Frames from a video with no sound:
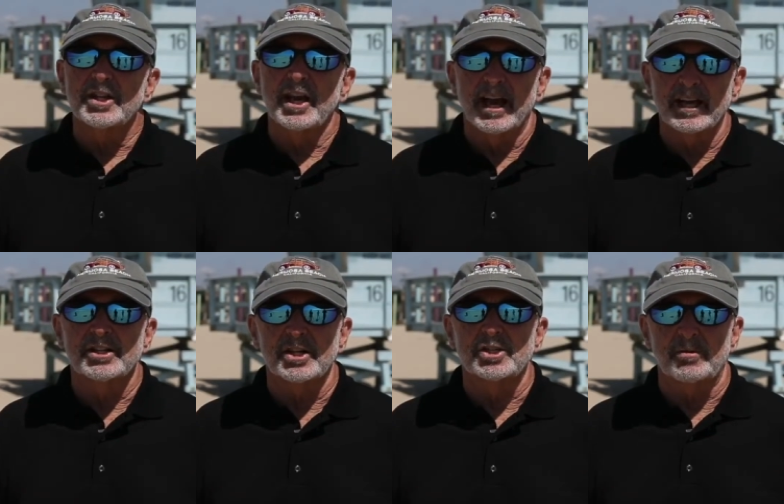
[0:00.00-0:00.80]
the
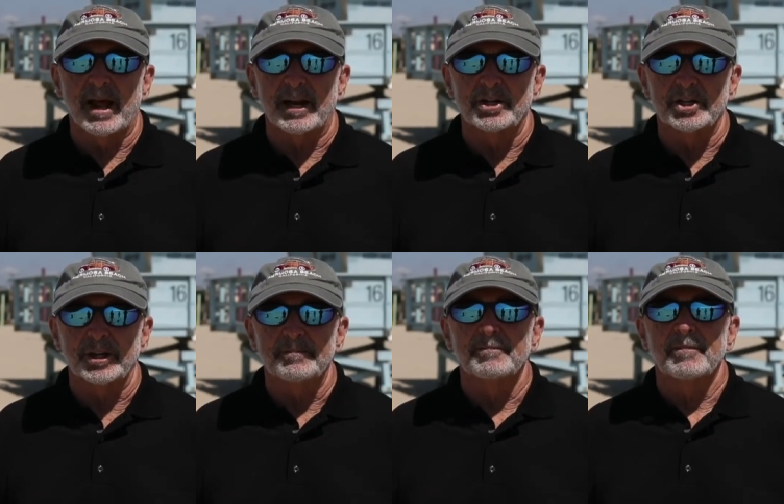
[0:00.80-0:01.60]
exit
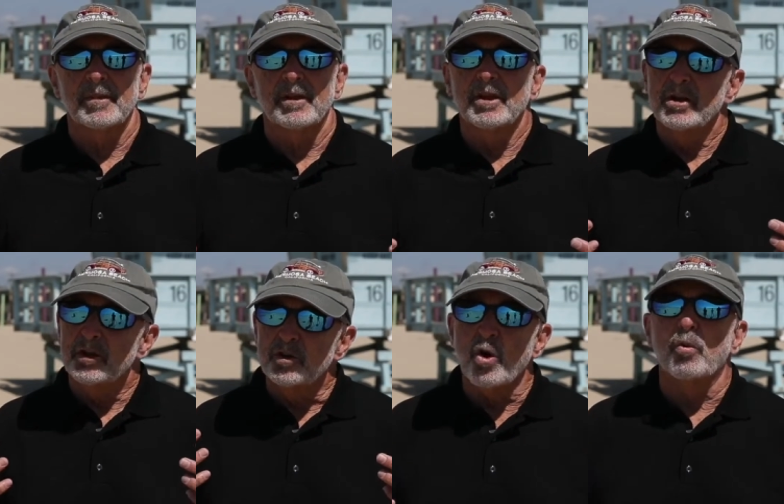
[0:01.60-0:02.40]
strategy?
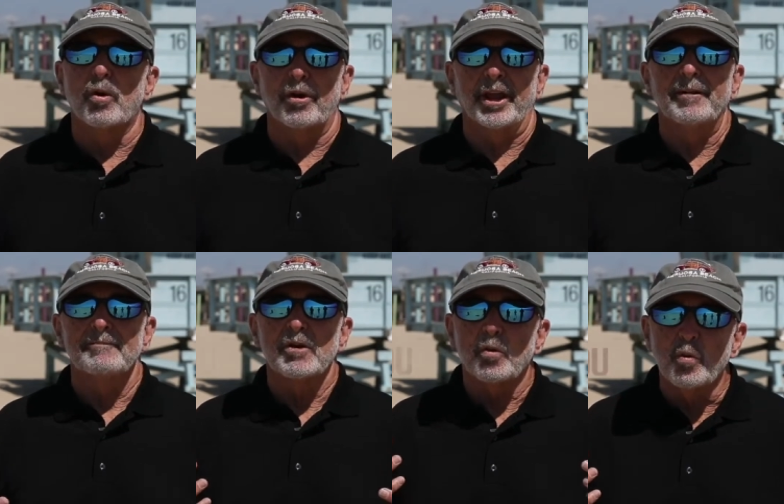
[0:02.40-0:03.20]
Don't worry,
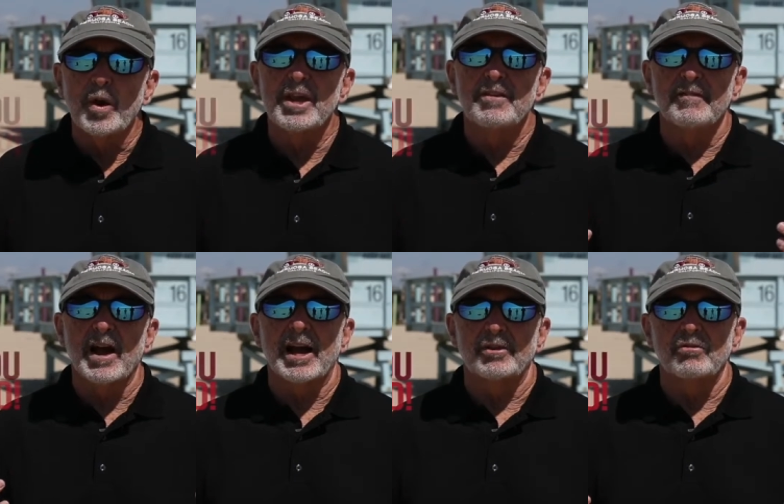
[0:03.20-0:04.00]
we've
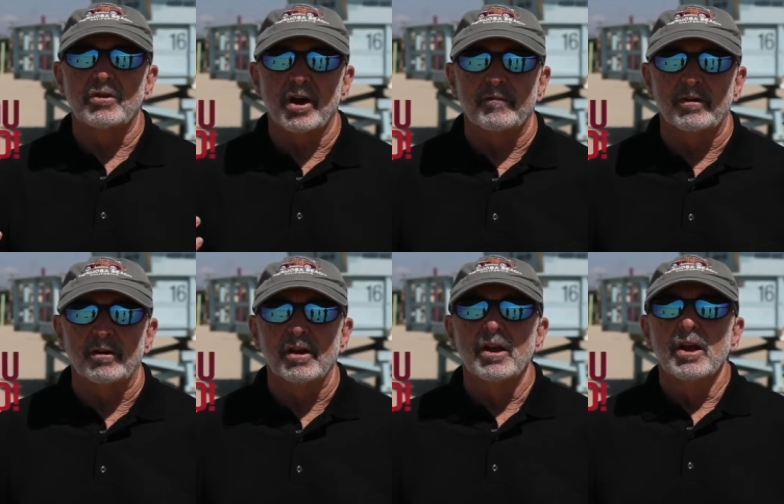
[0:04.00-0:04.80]
got you
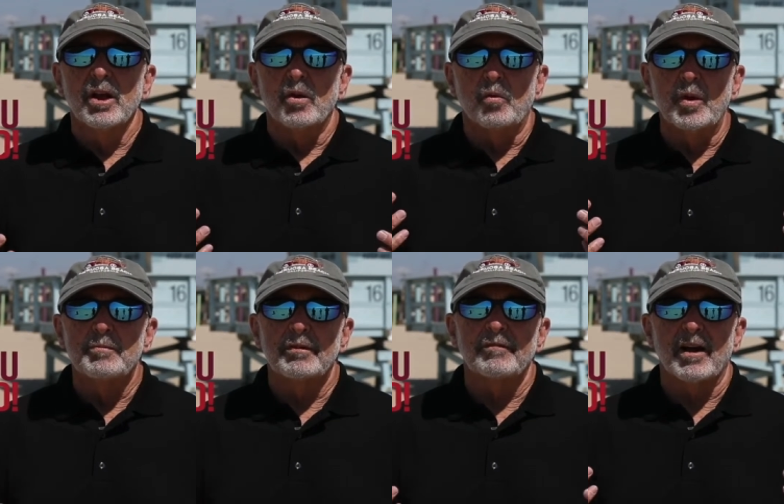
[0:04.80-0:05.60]
covered. We
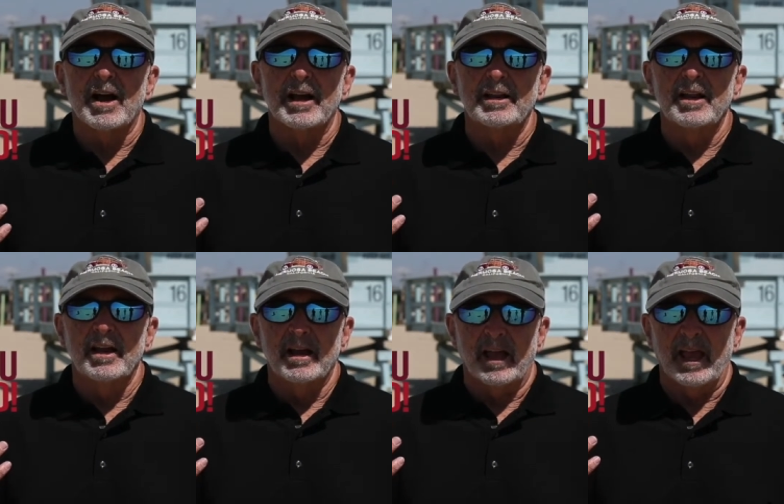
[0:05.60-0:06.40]
provide
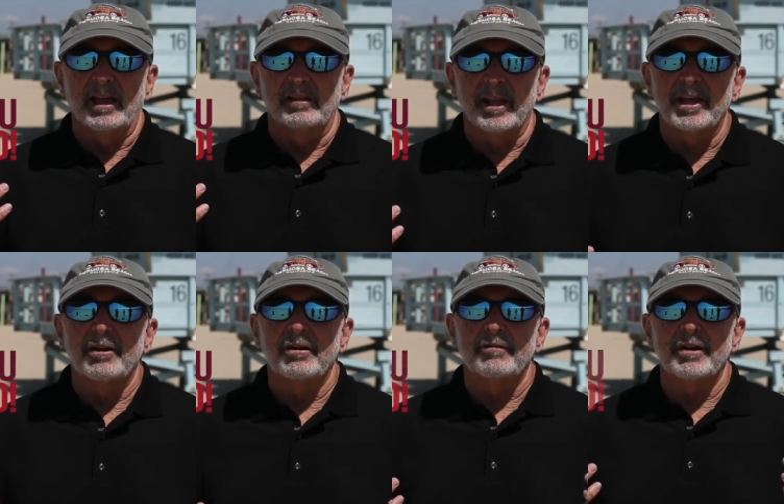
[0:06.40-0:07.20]
a
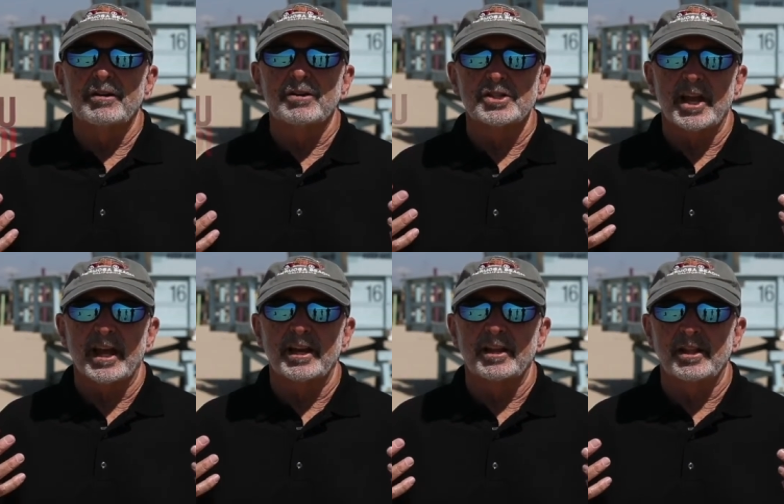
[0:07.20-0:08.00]
letter of
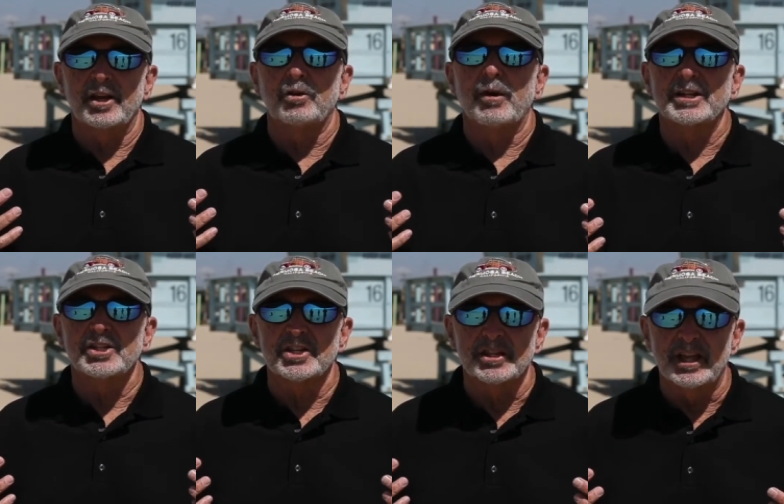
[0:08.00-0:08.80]
understanding that
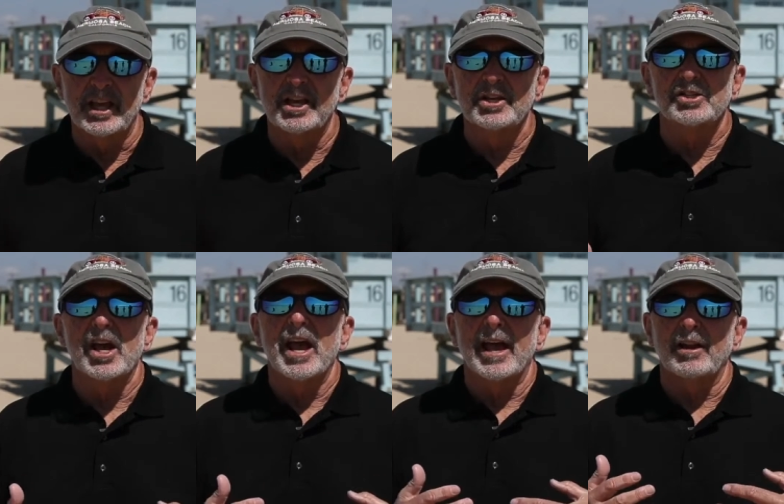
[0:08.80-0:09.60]
addresses these
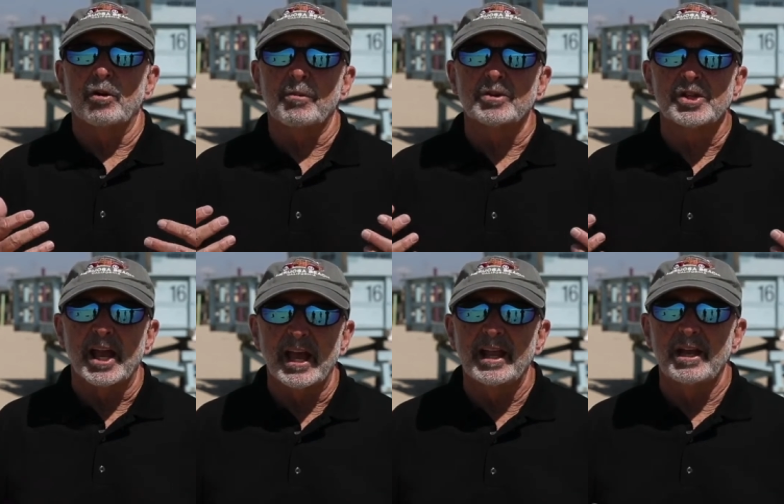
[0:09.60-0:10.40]
and almost
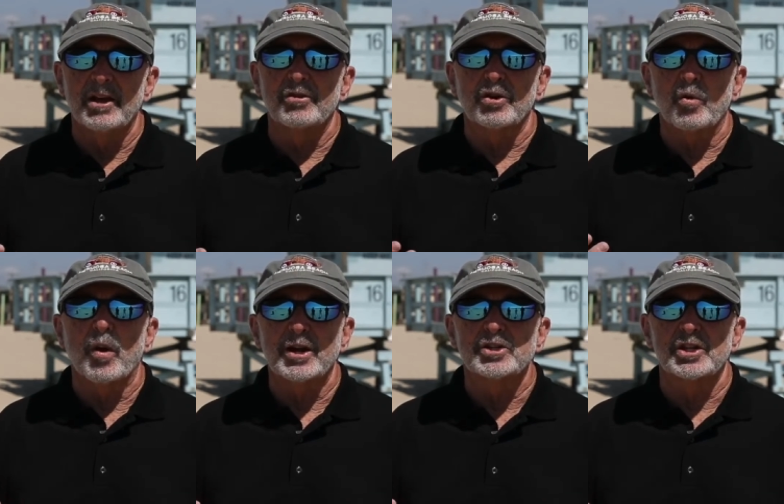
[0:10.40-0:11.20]
any other
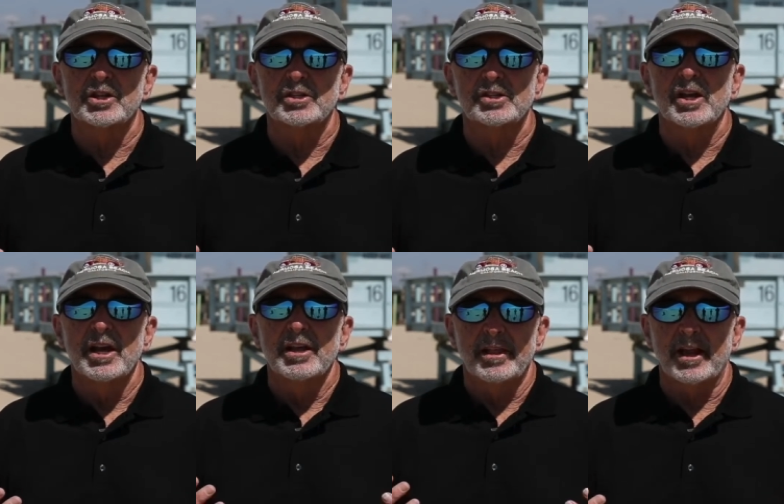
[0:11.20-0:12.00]
questions
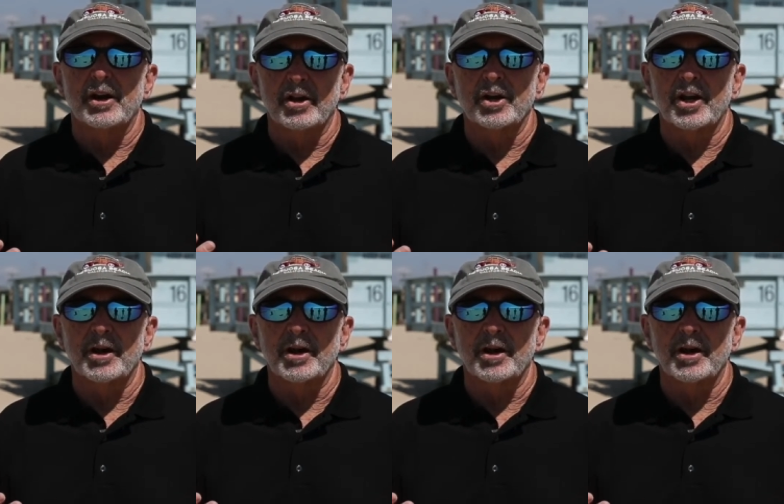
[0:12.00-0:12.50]
that are going to